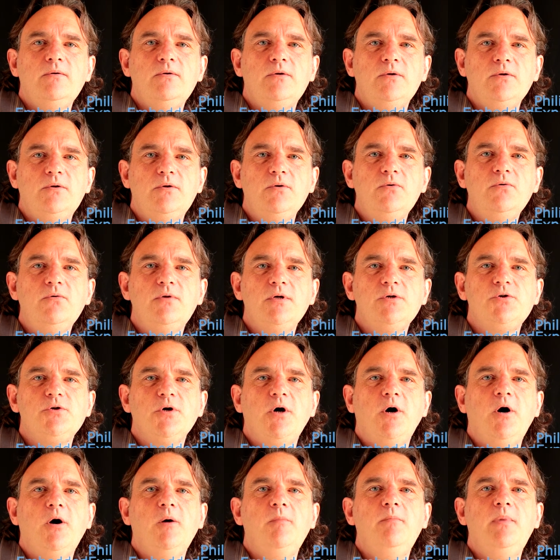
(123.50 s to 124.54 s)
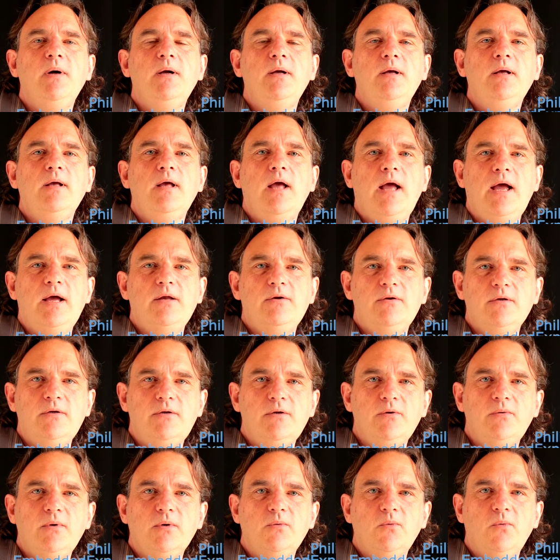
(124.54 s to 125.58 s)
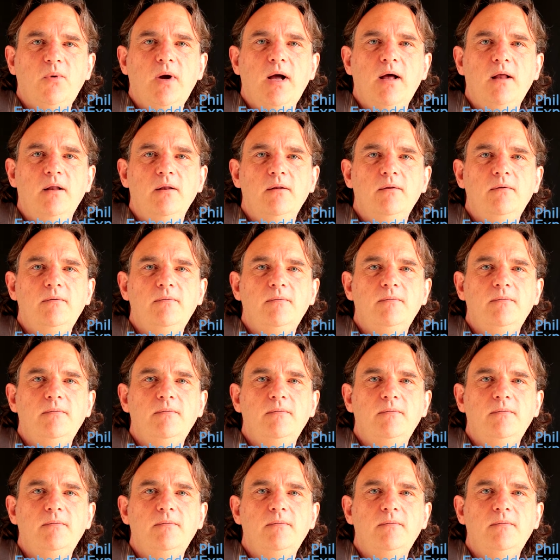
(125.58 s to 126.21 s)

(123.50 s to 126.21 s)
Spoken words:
to do the job, and to do it well.